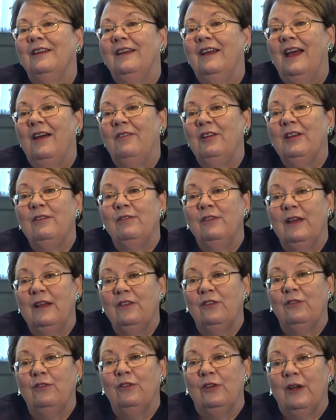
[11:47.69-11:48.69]
having
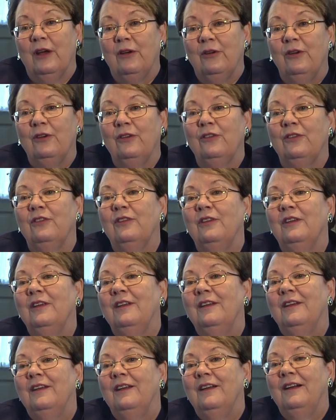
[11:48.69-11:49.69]
events for donors,
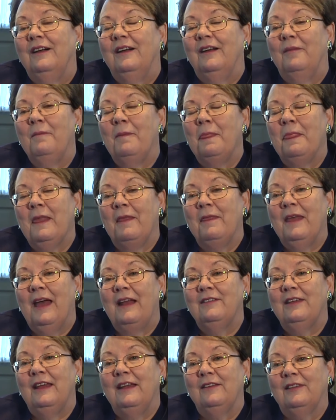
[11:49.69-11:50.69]
and
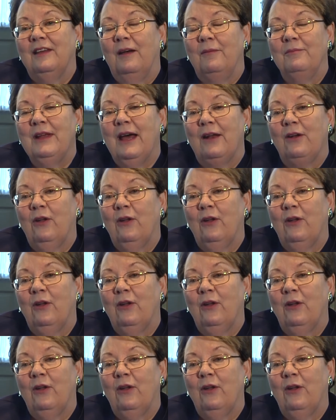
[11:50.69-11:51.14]
that takes up not